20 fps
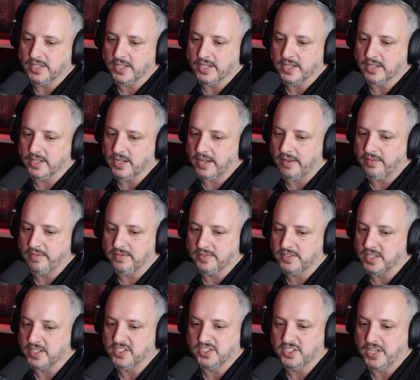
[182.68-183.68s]
and they've,
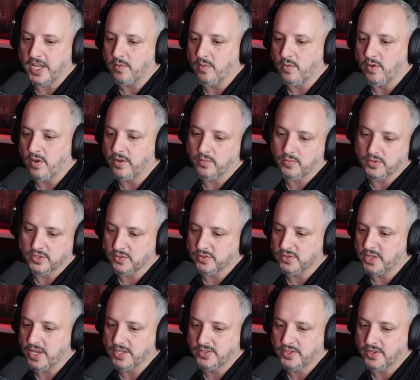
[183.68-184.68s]
since day one, which was
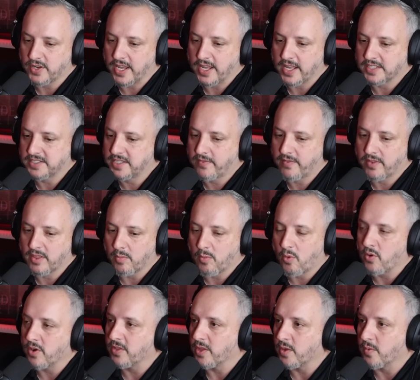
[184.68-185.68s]
yesterday at 7
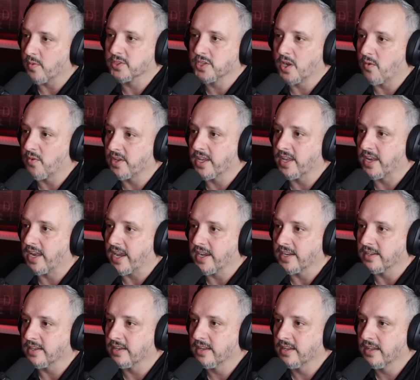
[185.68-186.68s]
a.m, there was already a
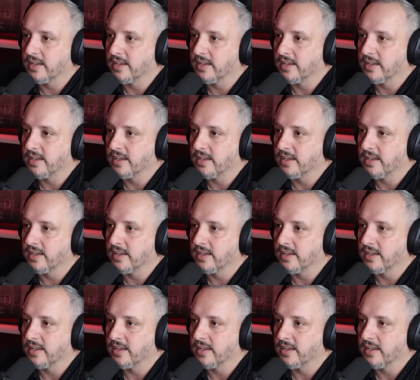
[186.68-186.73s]
line.